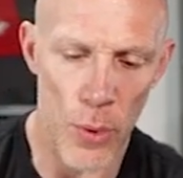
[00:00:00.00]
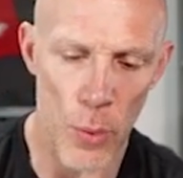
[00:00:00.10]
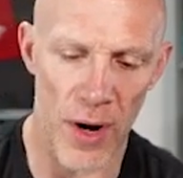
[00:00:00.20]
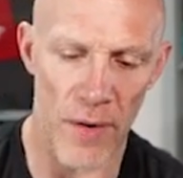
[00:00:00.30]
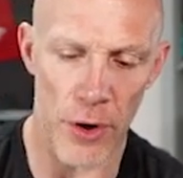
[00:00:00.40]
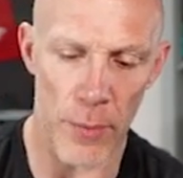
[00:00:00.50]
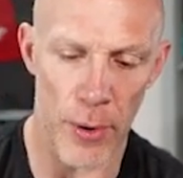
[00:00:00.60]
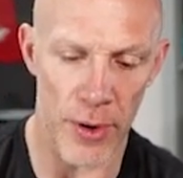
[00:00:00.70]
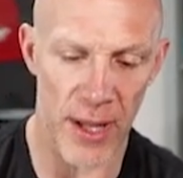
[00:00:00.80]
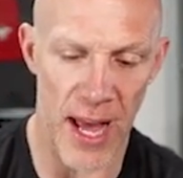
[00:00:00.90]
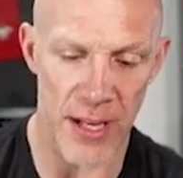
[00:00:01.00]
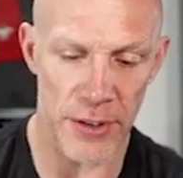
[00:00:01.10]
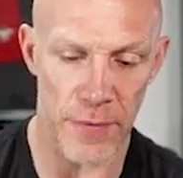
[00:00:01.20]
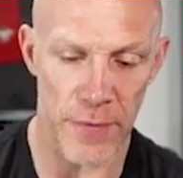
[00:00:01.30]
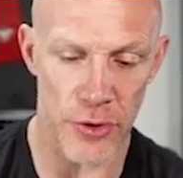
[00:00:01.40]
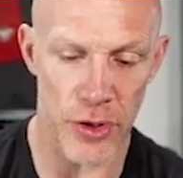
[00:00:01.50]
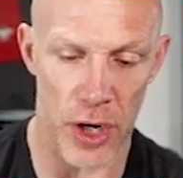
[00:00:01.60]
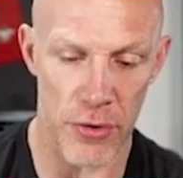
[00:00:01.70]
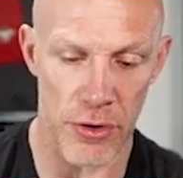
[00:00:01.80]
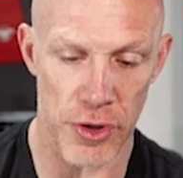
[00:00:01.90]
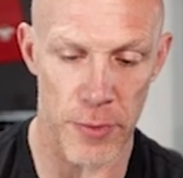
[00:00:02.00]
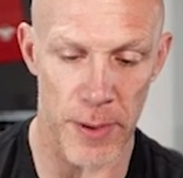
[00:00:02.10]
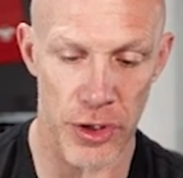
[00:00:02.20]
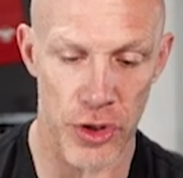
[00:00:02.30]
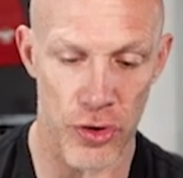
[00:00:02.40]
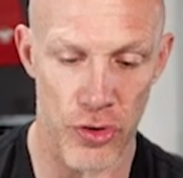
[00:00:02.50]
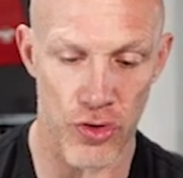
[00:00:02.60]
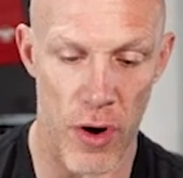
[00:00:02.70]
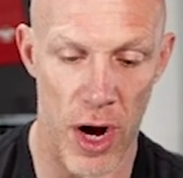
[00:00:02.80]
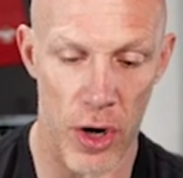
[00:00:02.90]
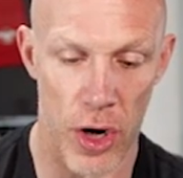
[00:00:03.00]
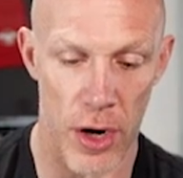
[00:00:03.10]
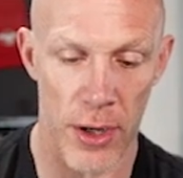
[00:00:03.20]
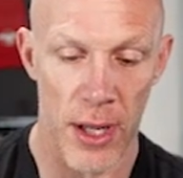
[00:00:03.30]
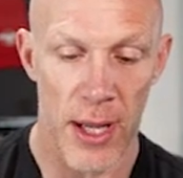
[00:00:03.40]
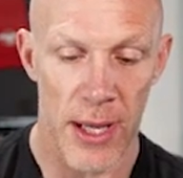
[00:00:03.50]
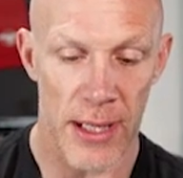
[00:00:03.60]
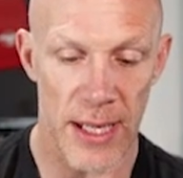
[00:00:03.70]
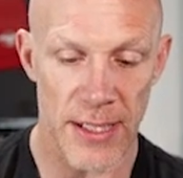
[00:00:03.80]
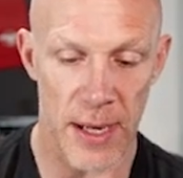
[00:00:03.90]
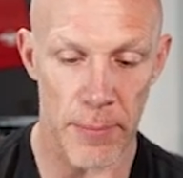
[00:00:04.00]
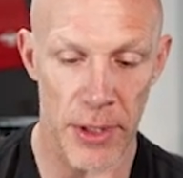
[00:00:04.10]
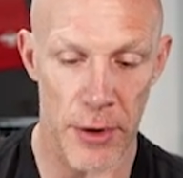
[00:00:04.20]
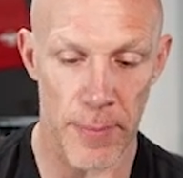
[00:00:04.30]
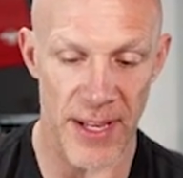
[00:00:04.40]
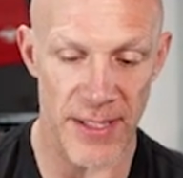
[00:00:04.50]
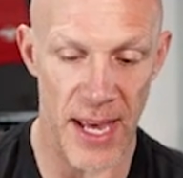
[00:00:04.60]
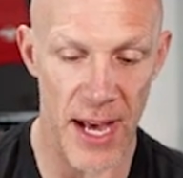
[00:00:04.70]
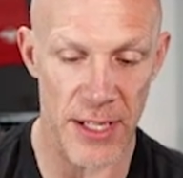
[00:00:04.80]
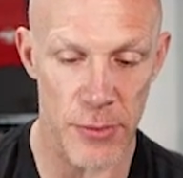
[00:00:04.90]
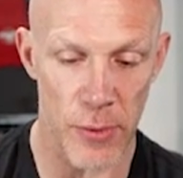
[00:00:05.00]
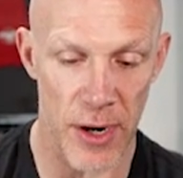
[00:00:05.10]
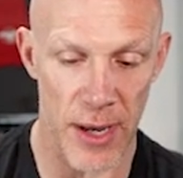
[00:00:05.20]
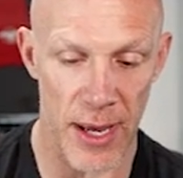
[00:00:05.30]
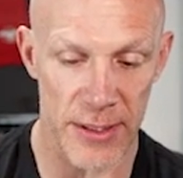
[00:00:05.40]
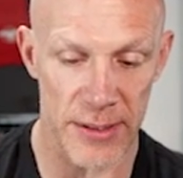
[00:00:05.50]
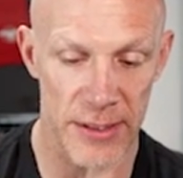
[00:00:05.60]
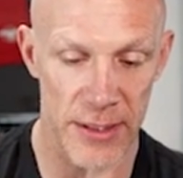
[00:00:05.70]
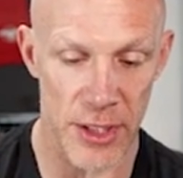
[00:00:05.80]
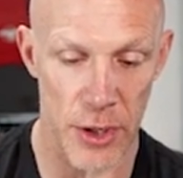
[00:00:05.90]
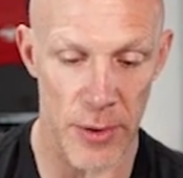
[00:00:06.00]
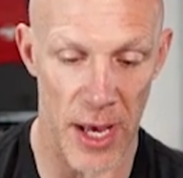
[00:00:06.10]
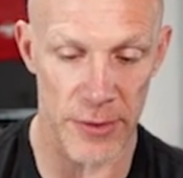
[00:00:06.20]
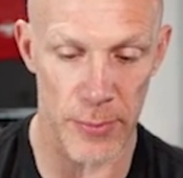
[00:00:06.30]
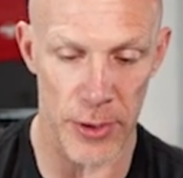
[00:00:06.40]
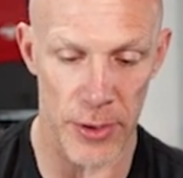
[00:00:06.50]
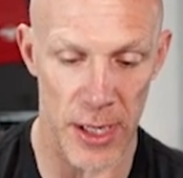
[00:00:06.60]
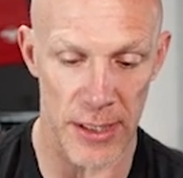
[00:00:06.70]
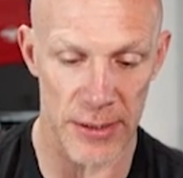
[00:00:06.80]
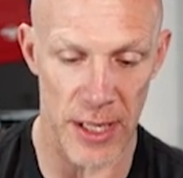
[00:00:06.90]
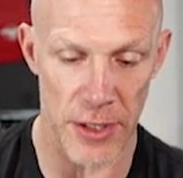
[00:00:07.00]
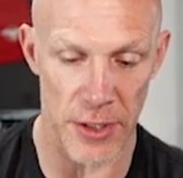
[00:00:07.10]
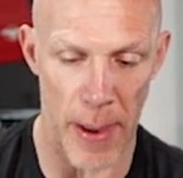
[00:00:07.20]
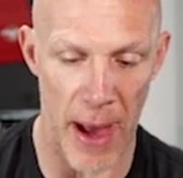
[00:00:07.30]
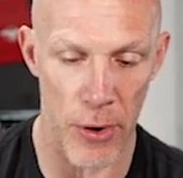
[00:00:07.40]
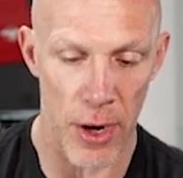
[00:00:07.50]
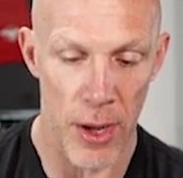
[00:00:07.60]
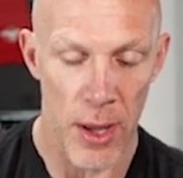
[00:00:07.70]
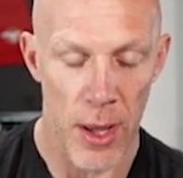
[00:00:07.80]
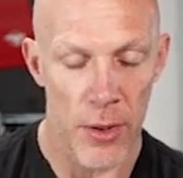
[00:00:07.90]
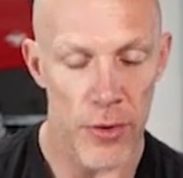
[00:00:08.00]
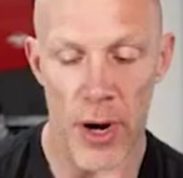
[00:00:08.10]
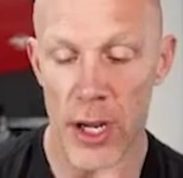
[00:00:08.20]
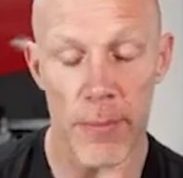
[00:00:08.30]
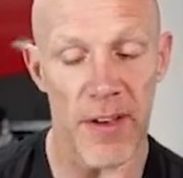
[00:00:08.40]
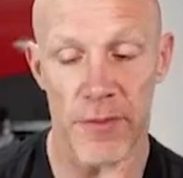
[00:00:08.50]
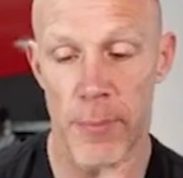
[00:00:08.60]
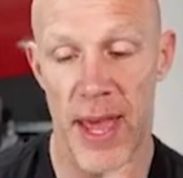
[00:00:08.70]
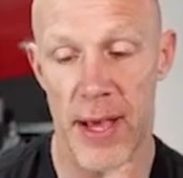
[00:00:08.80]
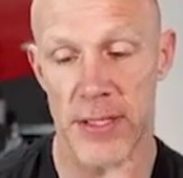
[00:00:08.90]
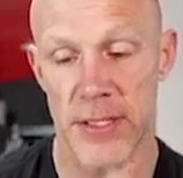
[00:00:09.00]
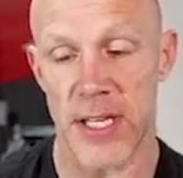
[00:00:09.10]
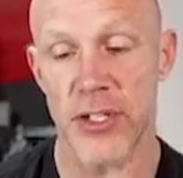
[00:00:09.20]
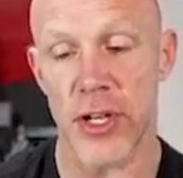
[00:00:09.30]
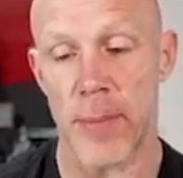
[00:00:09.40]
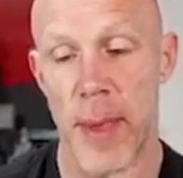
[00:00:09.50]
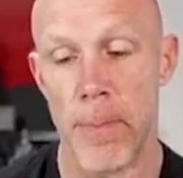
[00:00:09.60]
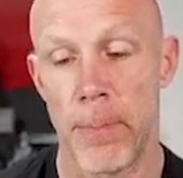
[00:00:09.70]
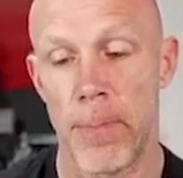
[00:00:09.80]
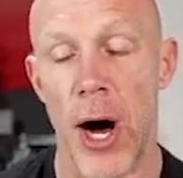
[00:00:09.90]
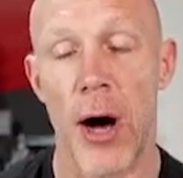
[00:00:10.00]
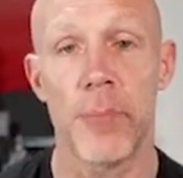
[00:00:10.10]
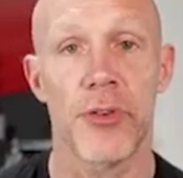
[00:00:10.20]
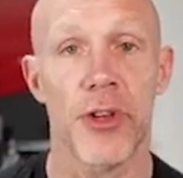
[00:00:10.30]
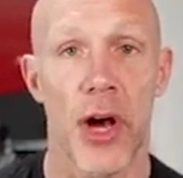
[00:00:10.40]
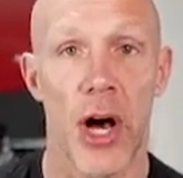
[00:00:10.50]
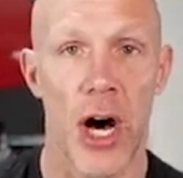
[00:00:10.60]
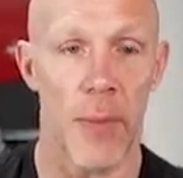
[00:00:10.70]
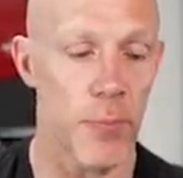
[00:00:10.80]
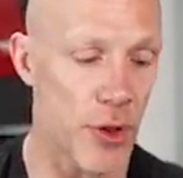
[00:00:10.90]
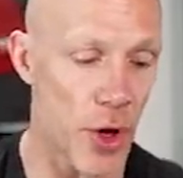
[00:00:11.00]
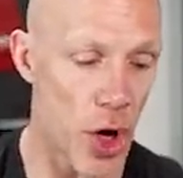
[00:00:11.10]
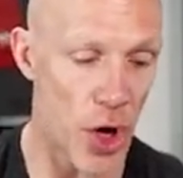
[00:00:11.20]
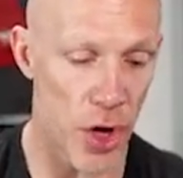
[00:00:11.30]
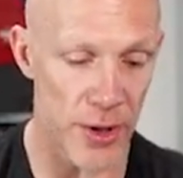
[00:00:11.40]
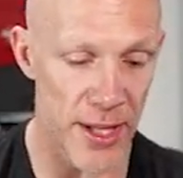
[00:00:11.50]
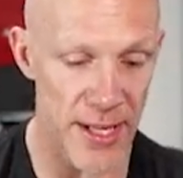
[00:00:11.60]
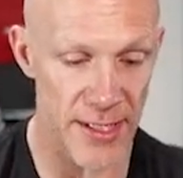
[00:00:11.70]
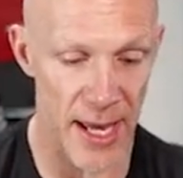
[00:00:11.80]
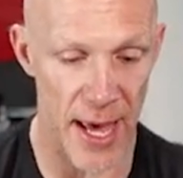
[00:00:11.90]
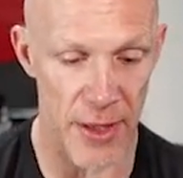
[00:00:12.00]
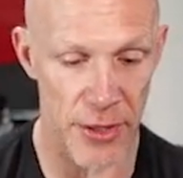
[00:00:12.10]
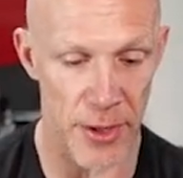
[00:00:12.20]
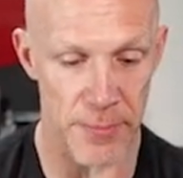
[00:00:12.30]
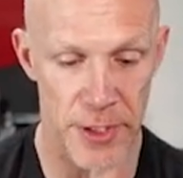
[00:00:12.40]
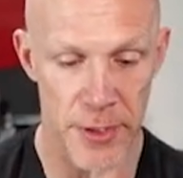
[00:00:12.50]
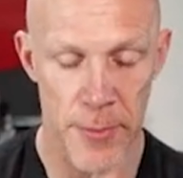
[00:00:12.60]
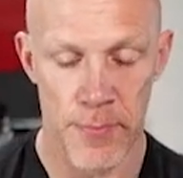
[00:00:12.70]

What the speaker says: Whenever an opponent casts their first non-creature spell each turn, draw a card unless that player pays X, where X is Esper Sentinel's power. They're not going to be able to pay because he's going to be bumped up with all these anthems.